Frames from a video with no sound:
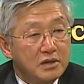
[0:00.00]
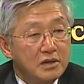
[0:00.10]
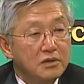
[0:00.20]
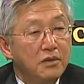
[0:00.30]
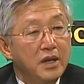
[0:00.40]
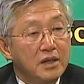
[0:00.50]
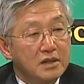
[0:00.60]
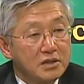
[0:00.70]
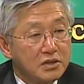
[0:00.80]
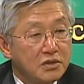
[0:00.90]
during
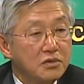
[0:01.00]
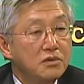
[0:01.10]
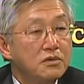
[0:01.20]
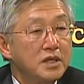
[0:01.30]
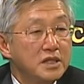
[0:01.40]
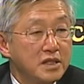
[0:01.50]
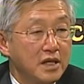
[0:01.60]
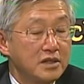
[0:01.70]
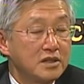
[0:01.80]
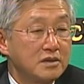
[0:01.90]
the school
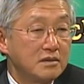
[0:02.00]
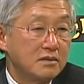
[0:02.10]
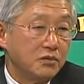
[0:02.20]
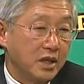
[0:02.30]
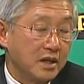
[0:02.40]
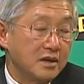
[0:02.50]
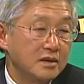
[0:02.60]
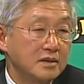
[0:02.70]
recess week.